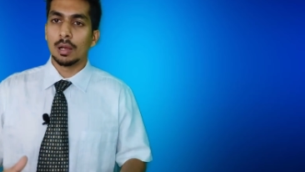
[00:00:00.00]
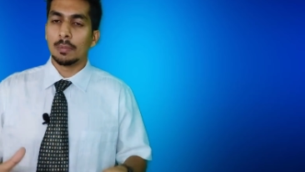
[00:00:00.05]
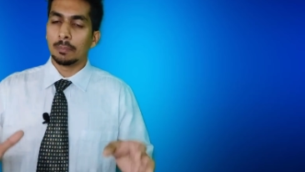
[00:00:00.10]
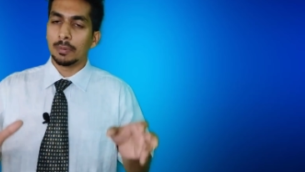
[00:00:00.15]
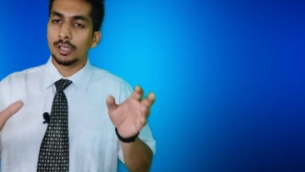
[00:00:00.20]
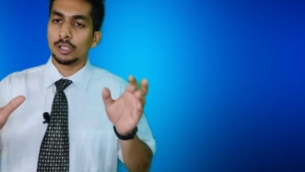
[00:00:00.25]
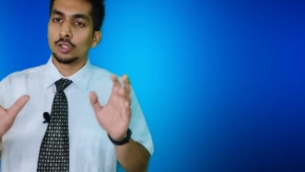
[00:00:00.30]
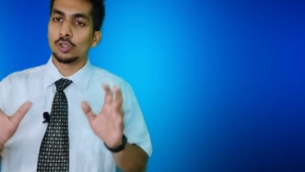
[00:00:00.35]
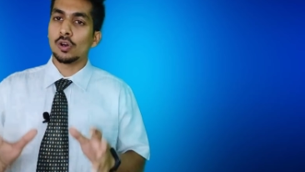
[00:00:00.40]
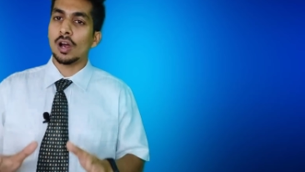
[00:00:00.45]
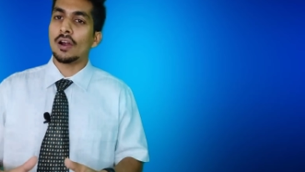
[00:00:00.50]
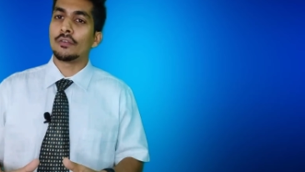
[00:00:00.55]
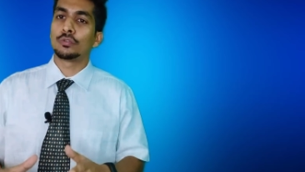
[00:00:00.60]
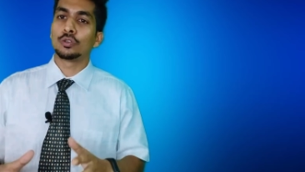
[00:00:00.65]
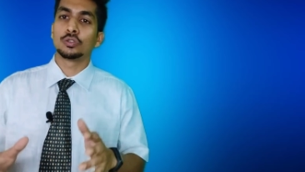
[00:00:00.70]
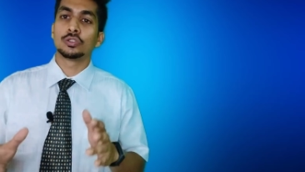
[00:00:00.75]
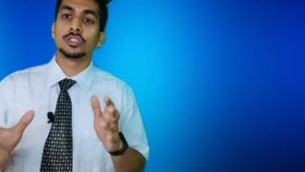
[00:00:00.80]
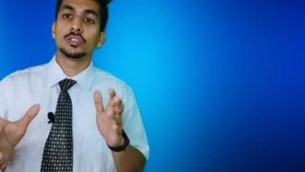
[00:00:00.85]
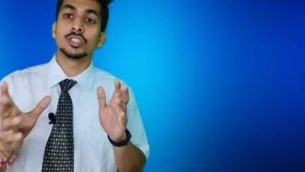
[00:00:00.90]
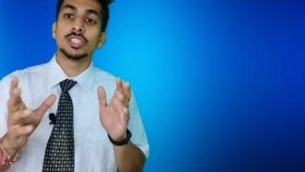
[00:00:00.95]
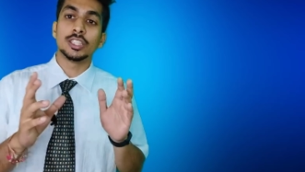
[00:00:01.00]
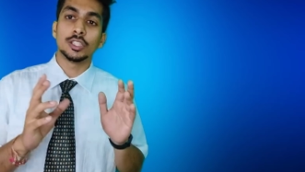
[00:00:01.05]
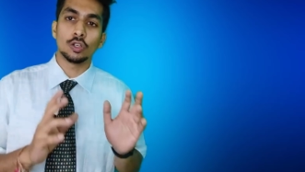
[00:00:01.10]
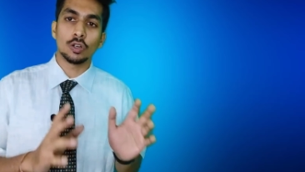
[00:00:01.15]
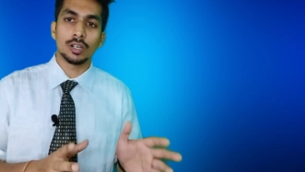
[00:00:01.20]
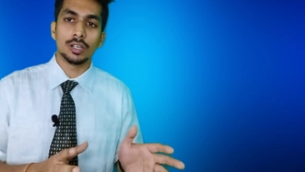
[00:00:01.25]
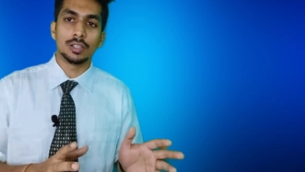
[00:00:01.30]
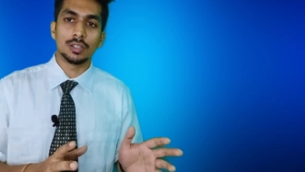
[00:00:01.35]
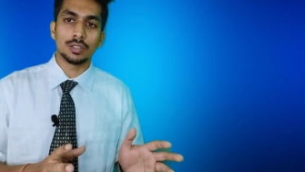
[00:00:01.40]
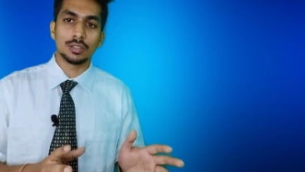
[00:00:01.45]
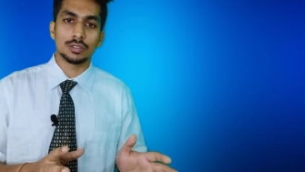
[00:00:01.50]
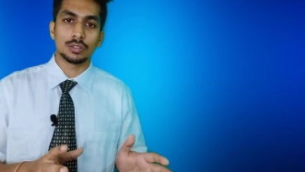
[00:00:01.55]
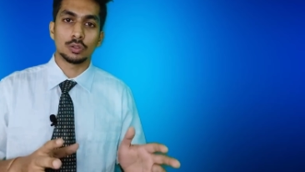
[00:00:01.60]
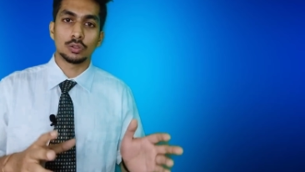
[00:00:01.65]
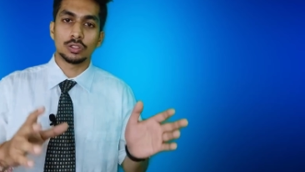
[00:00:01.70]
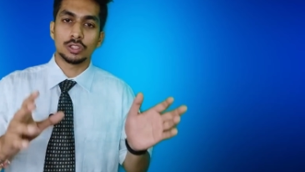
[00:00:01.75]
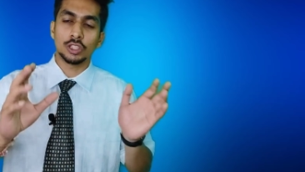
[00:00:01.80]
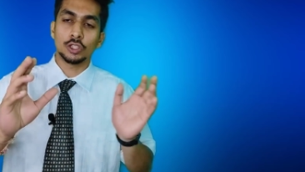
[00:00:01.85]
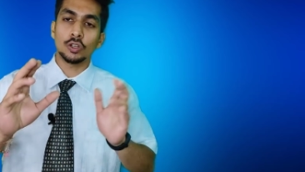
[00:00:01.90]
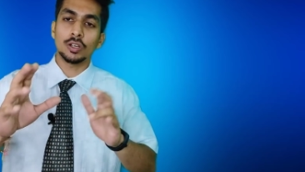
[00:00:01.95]
but you have to see your interest so
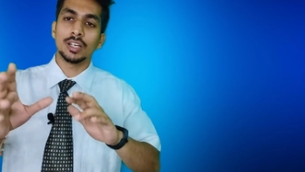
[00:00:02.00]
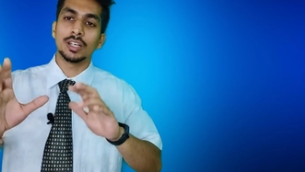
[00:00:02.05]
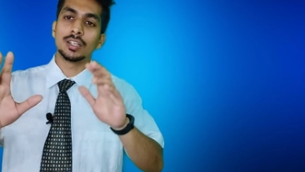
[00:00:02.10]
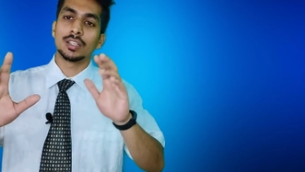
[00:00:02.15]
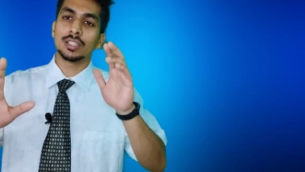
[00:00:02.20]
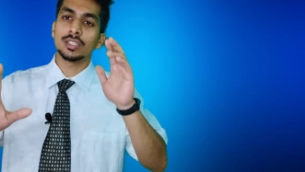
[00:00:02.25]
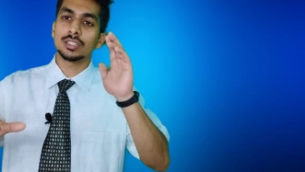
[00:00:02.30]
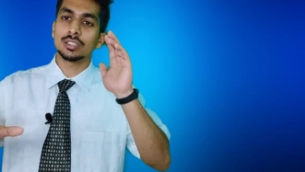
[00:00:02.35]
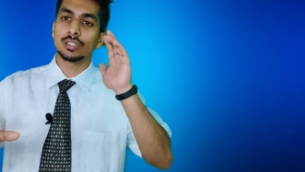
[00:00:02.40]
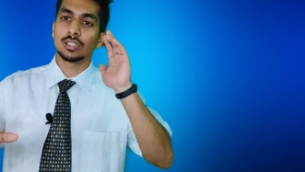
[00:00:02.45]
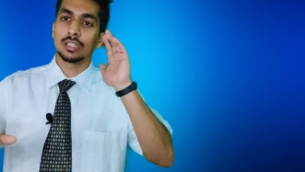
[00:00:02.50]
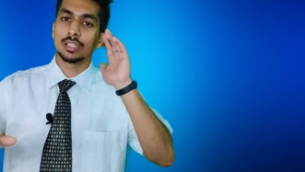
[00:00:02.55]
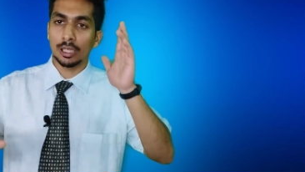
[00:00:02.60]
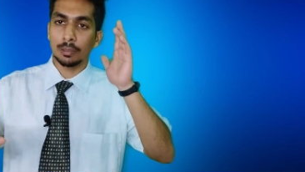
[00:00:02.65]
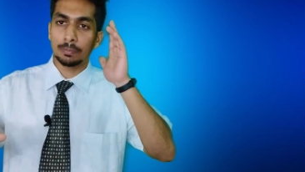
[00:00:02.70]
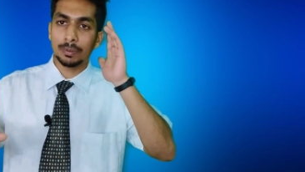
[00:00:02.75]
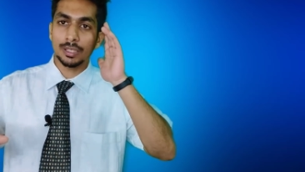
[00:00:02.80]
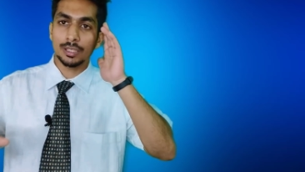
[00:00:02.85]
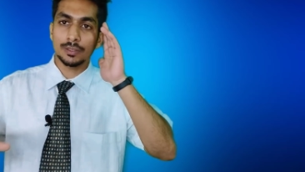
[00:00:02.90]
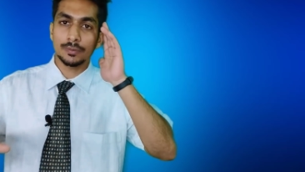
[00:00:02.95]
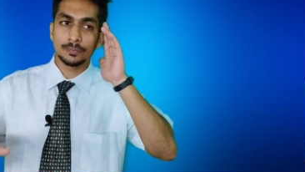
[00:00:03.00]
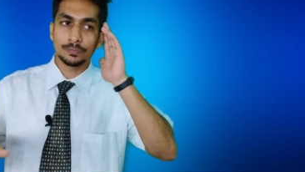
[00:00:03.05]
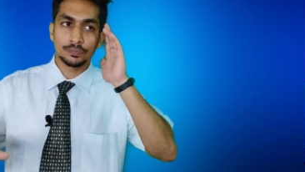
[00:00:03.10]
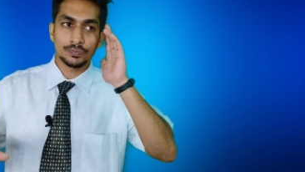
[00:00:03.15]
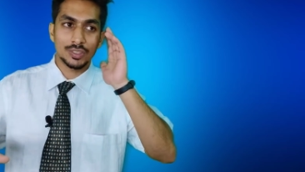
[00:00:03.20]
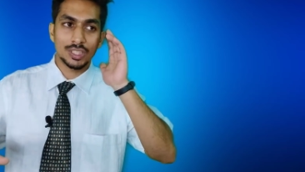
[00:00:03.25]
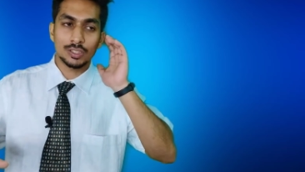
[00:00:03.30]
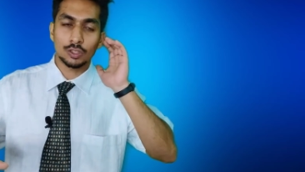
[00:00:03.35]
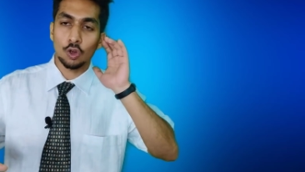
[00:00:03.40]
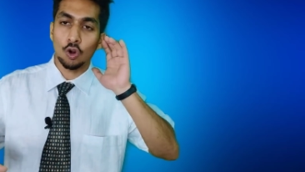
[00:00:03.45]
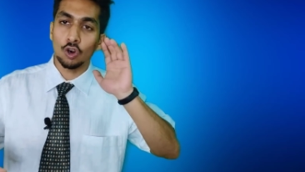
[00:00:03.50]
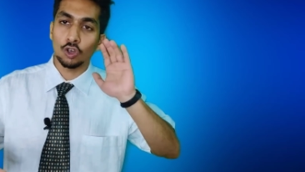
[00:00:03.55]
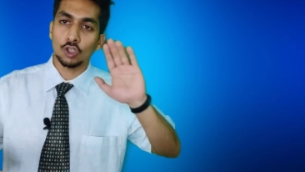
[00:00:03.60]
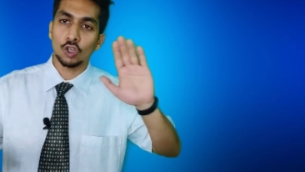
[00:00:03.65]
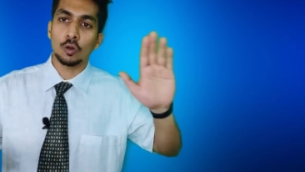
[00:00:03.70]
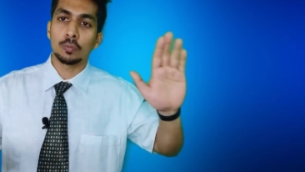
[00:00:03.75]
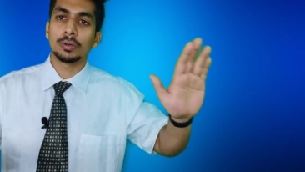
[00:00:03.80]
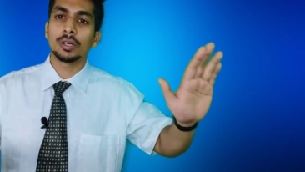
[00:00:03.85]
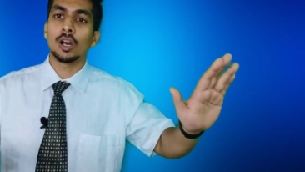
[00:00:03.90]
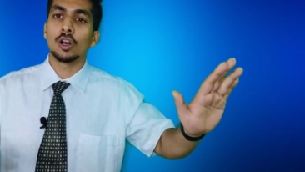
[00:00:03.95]
see your interest keeping this hot
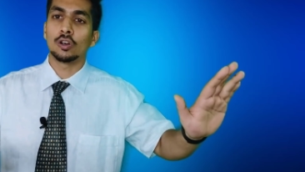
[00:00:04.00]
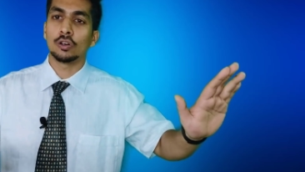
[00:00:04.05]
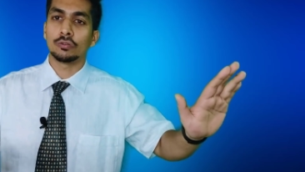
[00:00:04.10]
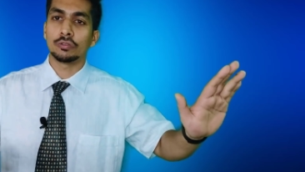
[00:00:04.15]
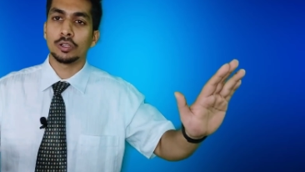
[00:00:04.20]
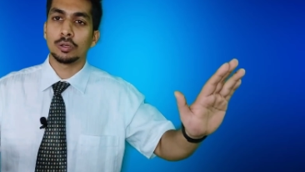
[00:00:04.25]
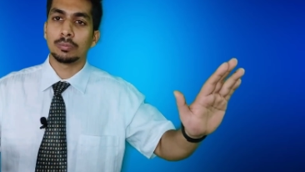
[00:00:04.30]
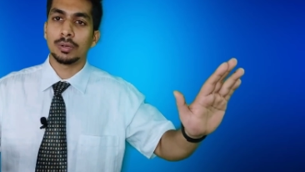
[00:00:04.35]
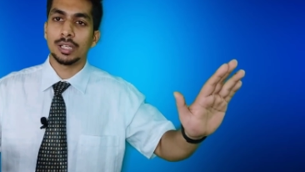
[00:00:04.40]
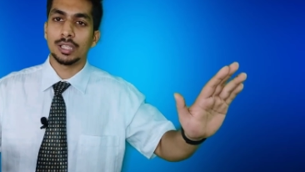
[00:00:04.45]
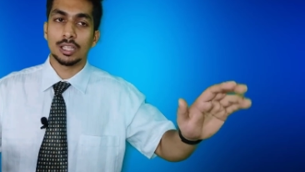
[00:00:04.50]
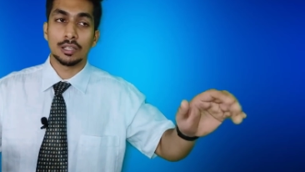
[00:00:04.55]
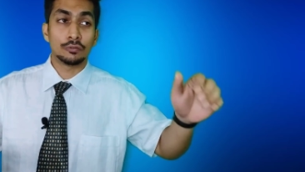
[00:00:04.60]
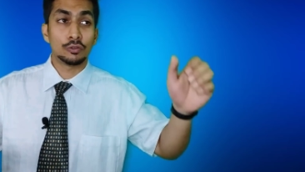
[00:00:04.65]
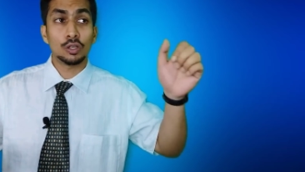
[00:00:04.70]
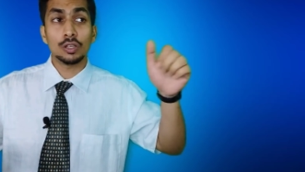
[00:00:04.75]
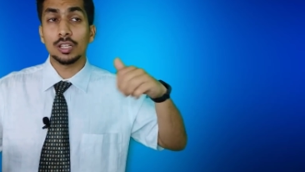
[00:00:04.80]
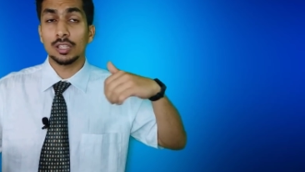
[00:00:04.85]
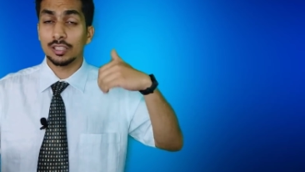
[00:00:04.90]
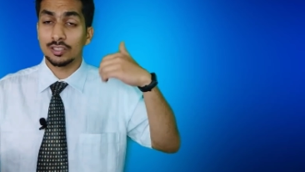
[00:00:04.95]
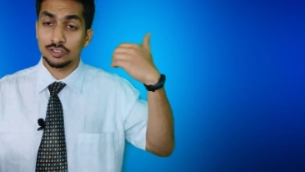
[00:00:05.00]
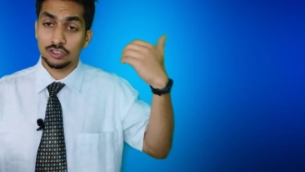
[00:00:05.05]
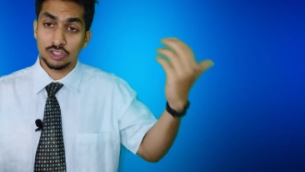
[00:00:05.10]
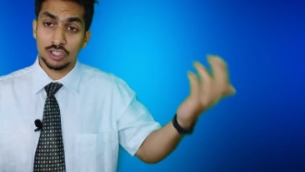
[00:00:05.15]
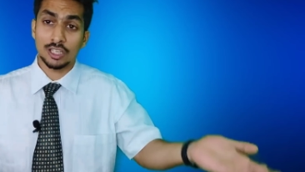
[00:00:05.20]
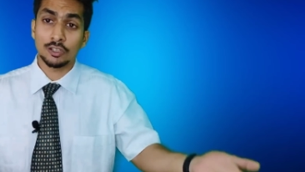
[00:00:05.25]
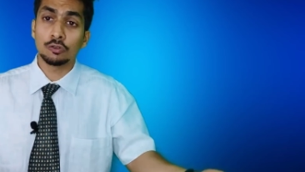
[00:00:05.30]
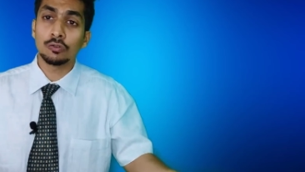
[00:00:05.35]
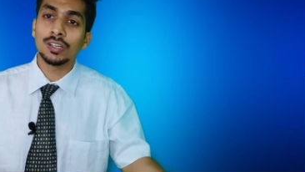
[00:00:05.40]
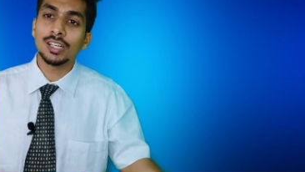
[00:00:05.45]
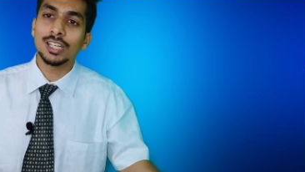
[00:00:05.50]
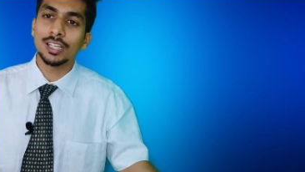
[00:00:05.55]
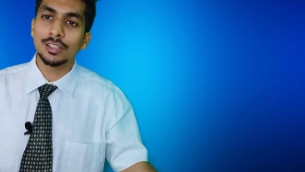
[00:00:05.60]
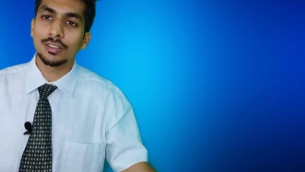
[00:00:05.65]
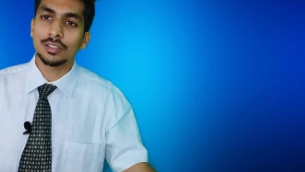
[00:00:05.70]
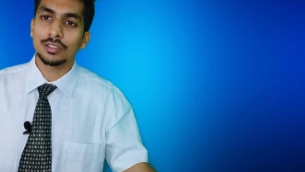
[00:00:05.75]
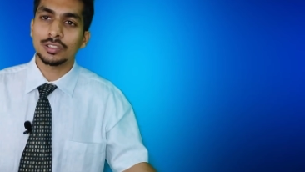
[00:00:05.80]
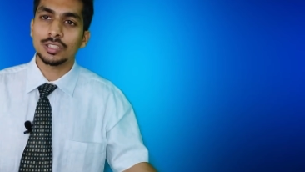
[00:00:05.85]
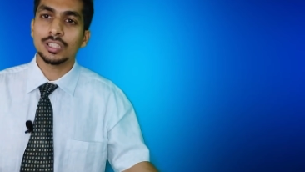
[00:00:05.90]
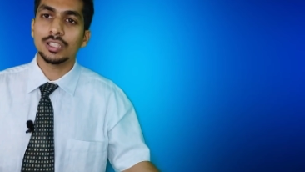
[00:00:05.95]
topic out of your mind if you're genuinely
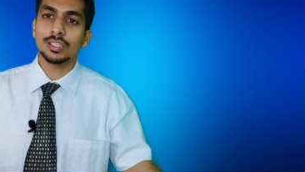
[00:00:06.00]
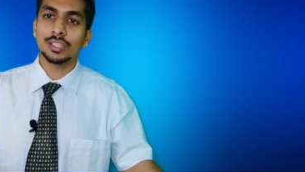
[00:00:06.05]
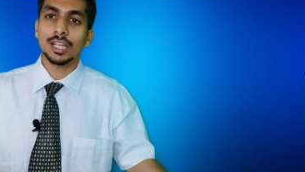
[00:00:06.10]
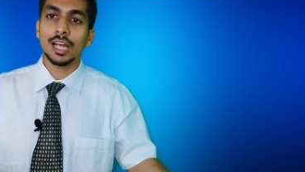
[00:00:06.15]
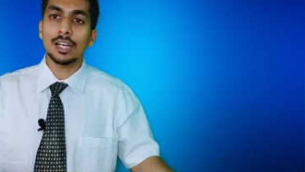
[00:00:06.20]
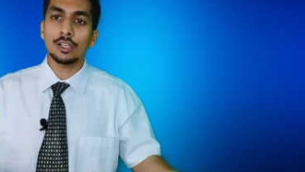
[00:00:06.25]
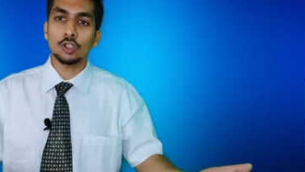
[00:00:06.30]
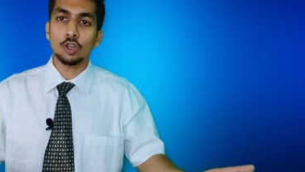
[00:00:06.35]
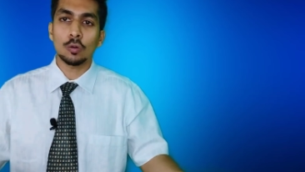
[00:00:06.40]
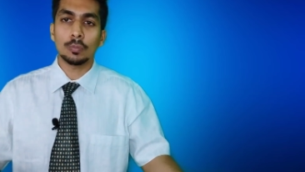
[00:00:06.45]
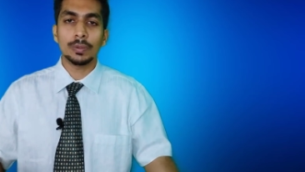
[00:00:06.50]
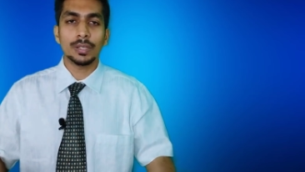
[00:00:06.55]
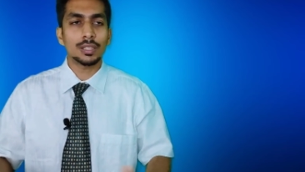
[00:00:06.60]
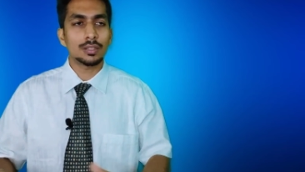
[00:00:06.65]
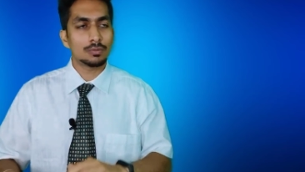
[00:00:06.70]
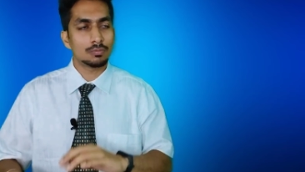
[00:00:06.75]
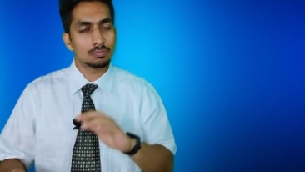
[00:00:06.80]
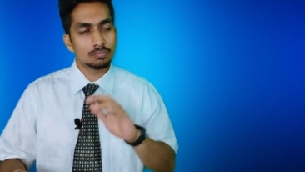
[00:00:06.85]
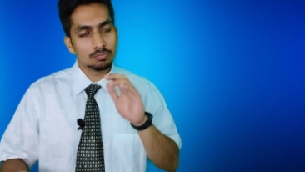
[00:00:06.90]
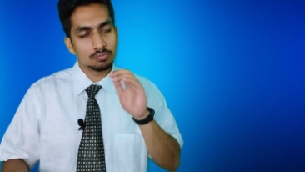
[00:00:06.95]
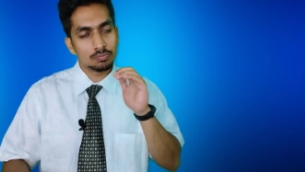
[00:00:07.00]
interested in that topic